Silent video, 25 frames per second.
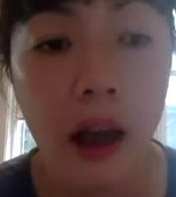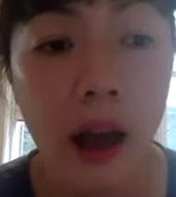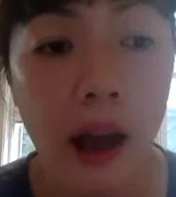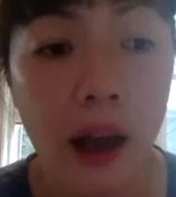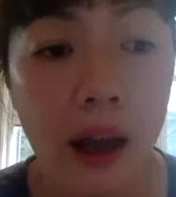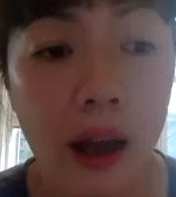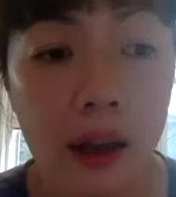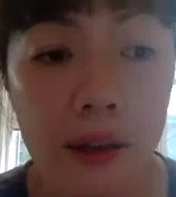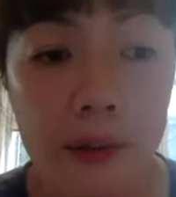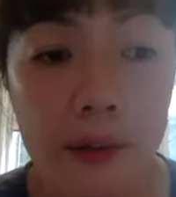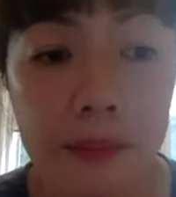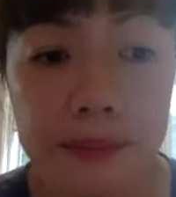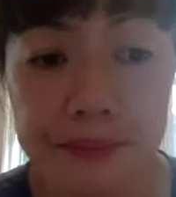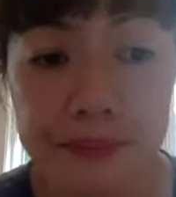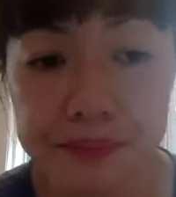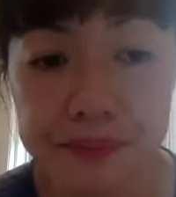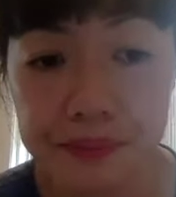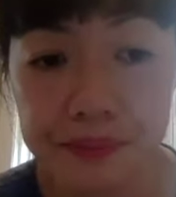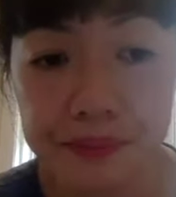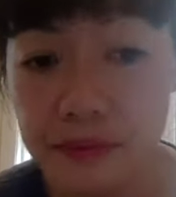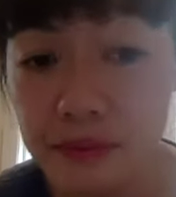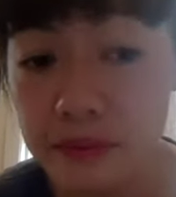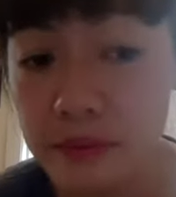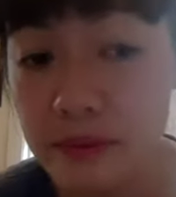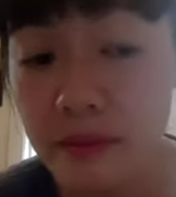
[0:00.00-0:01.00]
Um,
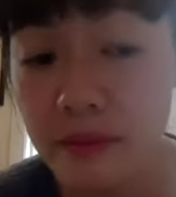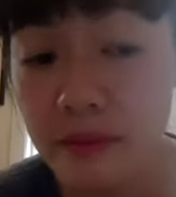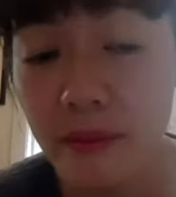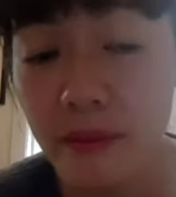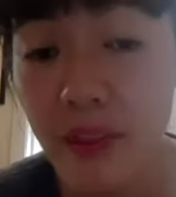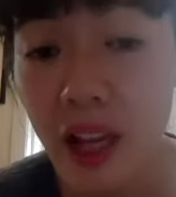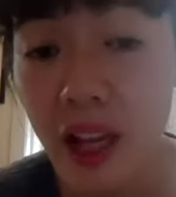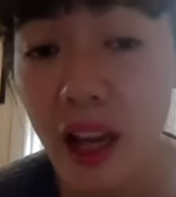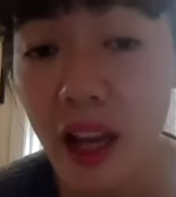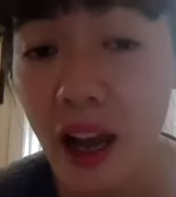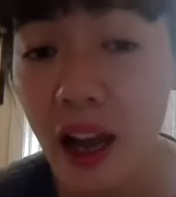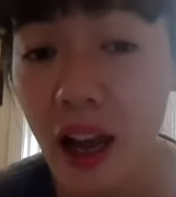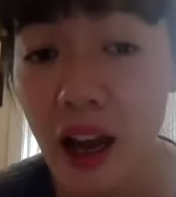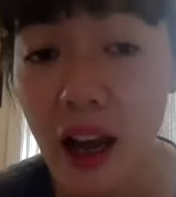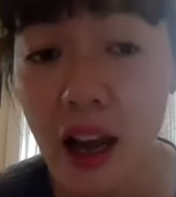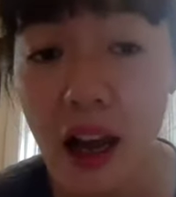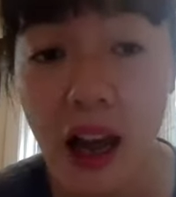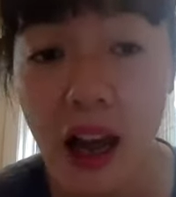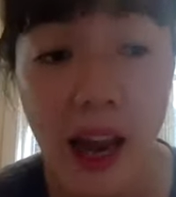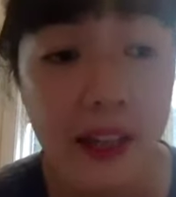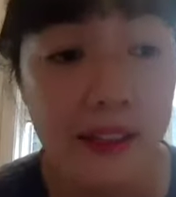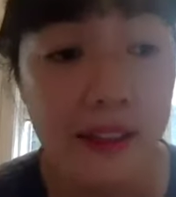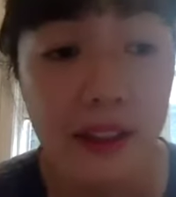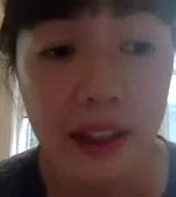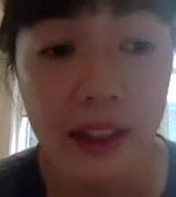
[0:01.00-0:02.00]
uh,
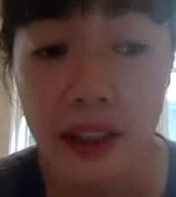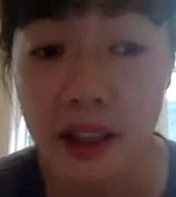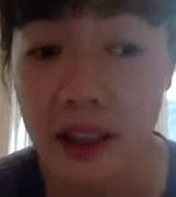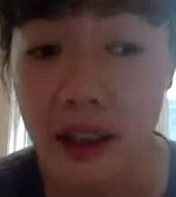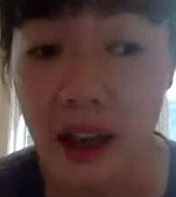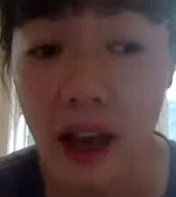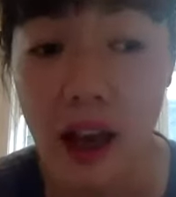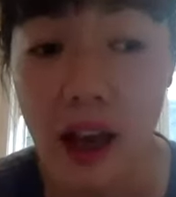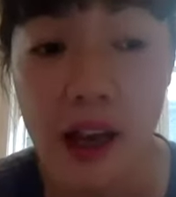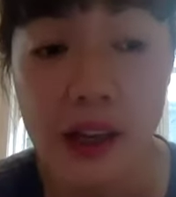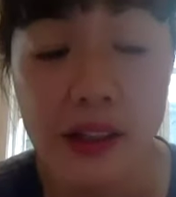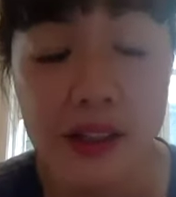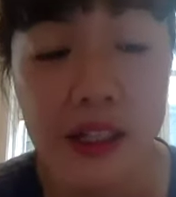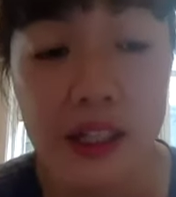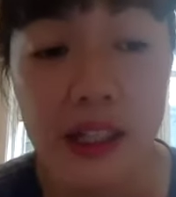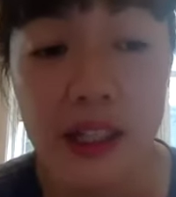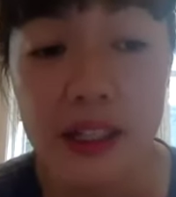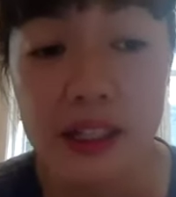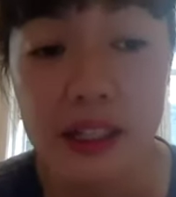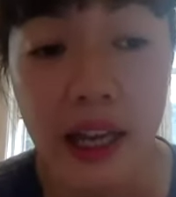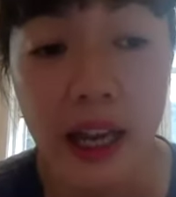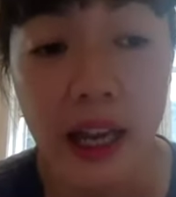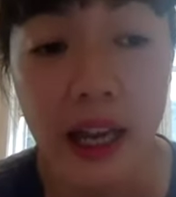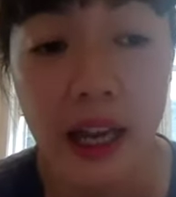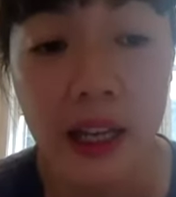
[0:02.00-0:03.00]
I think uh,
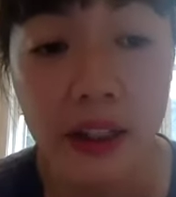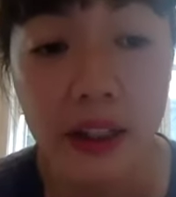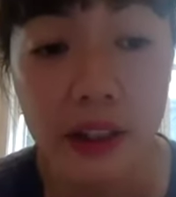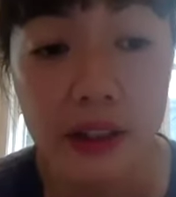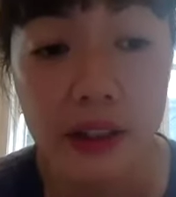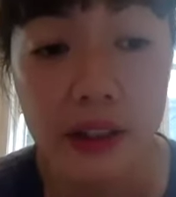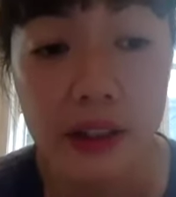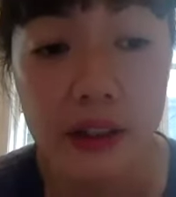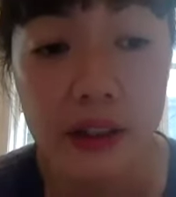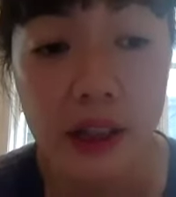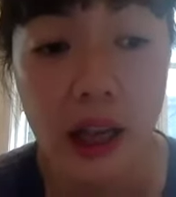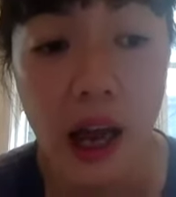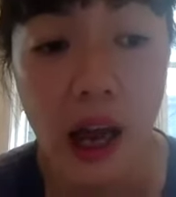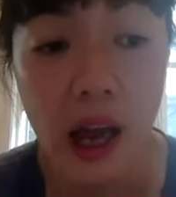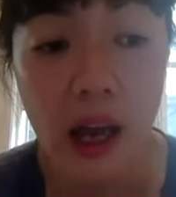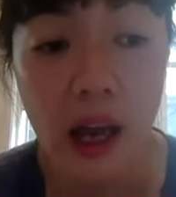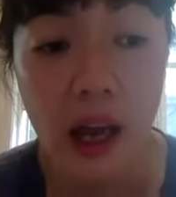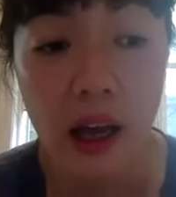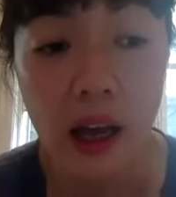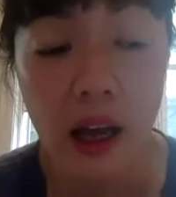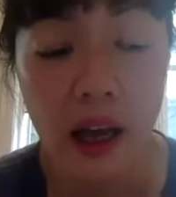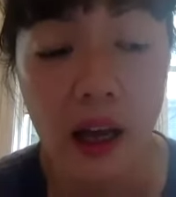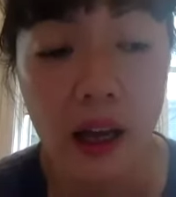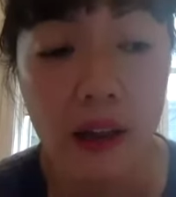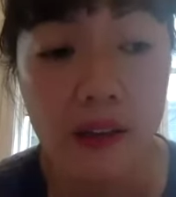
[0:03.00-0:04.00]
DSA
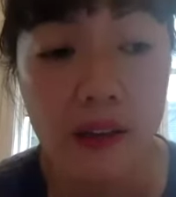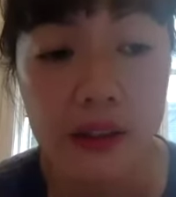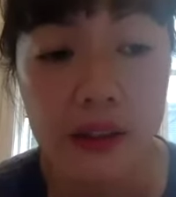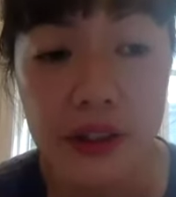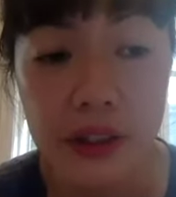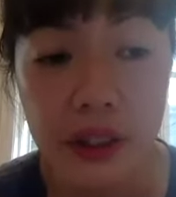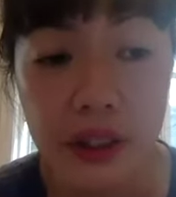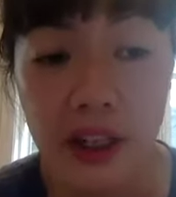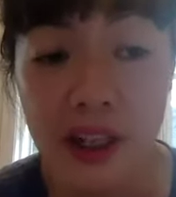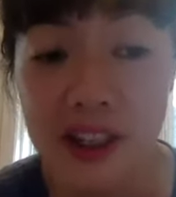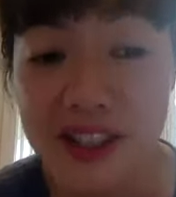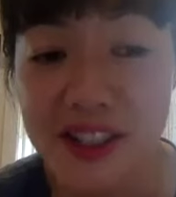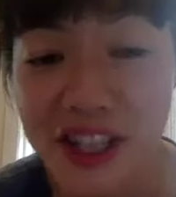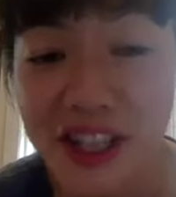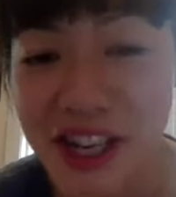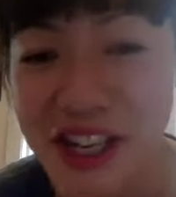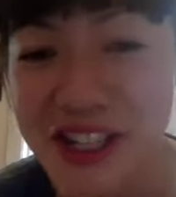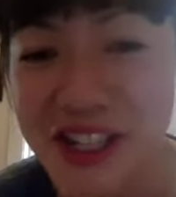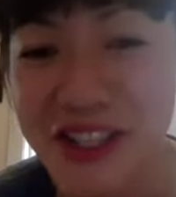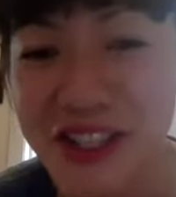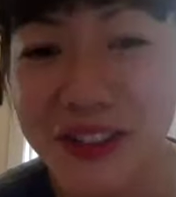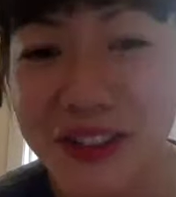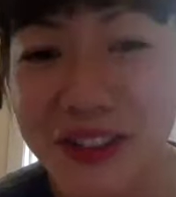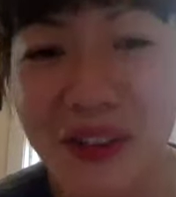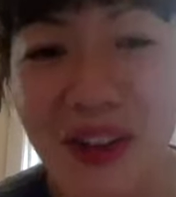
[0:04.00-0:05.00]
uh, should
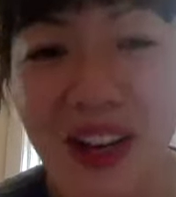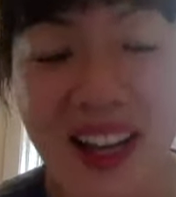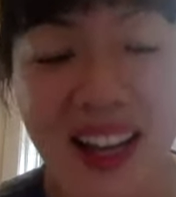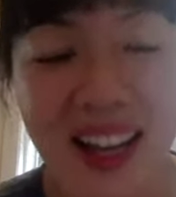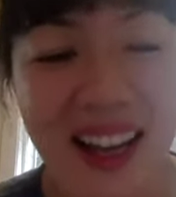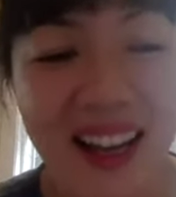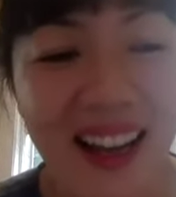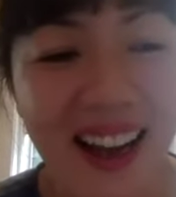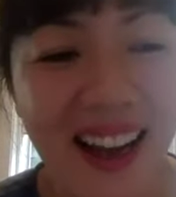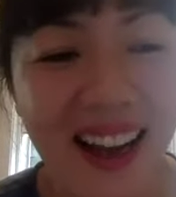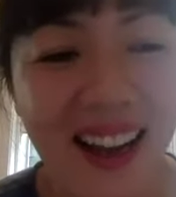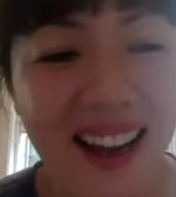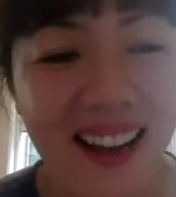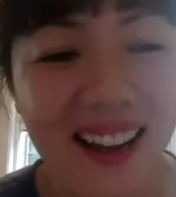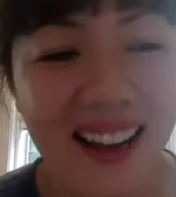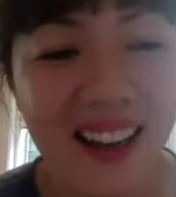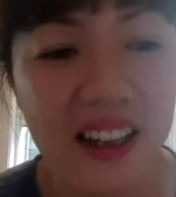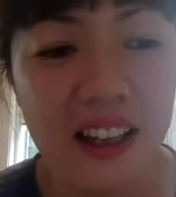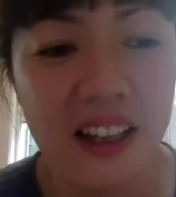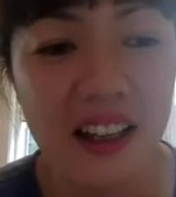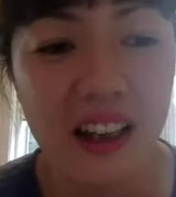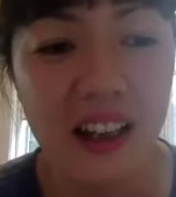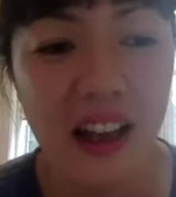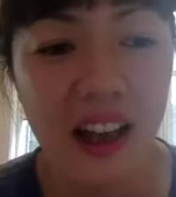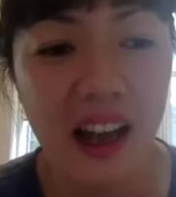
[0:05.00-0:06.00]
continue
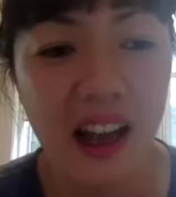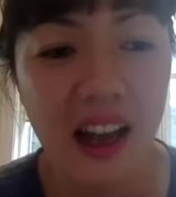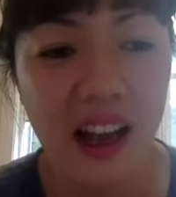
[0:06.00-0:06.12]
uh,